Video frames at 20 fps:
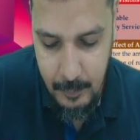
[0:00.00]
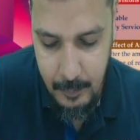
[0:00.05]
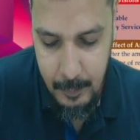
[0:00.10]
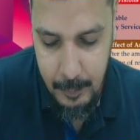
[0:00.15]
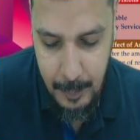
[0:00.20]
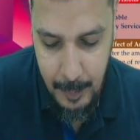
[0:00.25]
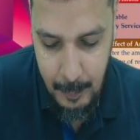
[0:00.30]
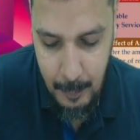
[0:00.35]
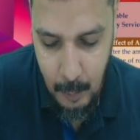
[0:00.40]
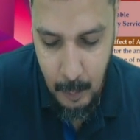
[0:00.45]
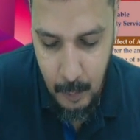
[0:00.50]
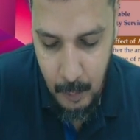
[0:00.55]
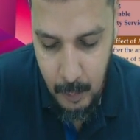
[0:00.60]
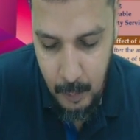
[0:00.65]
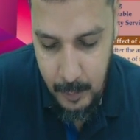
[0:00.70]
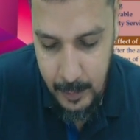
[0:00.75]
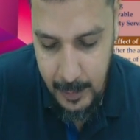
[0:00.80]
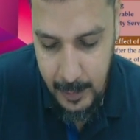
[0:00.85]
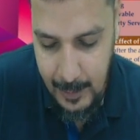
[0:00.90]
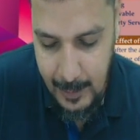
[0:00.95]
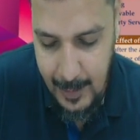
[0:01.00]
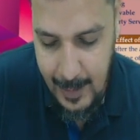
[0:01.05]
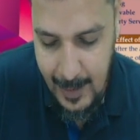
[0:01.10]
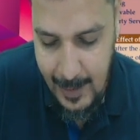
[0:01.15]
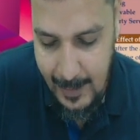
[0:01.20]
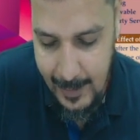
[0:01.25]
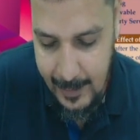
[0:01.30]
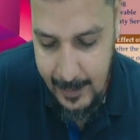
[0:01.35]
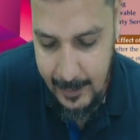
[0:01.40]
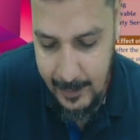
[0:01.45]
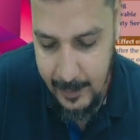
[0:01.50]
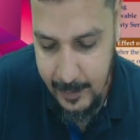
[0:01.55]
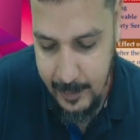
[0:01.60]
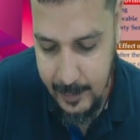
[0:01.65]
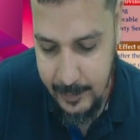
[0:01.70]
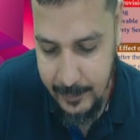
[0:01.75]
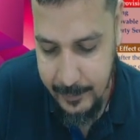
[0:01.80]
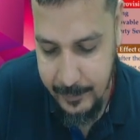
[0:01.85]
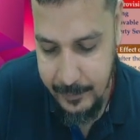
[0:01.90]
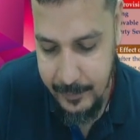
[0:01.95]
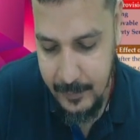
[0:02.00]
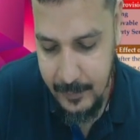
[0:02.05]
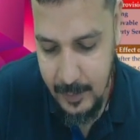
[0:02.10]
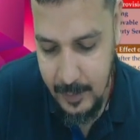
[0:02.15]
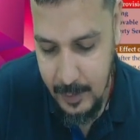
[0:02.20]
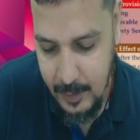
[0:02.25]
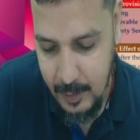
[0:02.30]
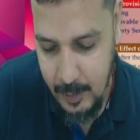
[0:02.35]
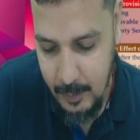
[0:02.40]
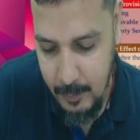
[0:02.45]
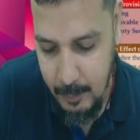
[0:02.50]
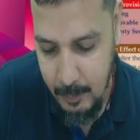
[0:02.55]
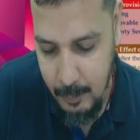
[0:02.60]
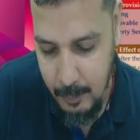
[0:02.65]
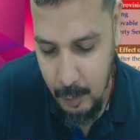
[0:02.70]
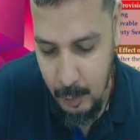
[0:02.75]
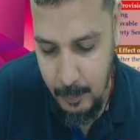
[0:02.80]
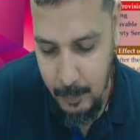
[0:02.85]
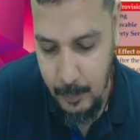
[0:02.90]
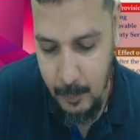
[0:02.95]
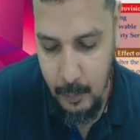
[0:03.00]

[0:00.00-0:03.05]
PIBO, inland letter, book